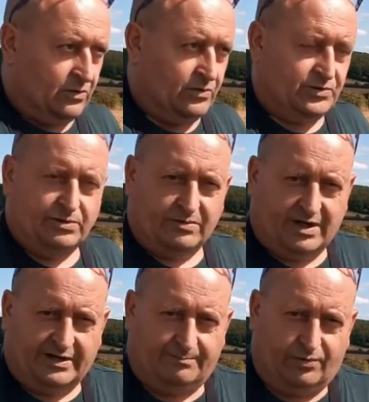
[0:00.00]
or some
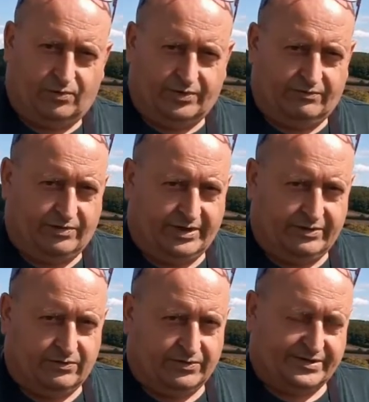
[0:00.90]
kind of border running
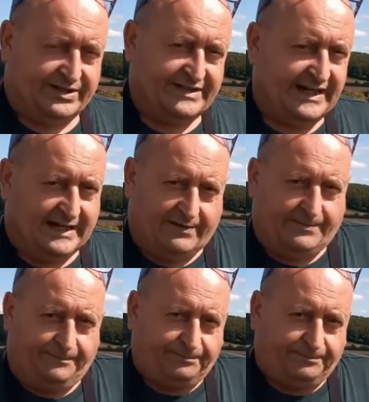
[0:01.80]
north to south,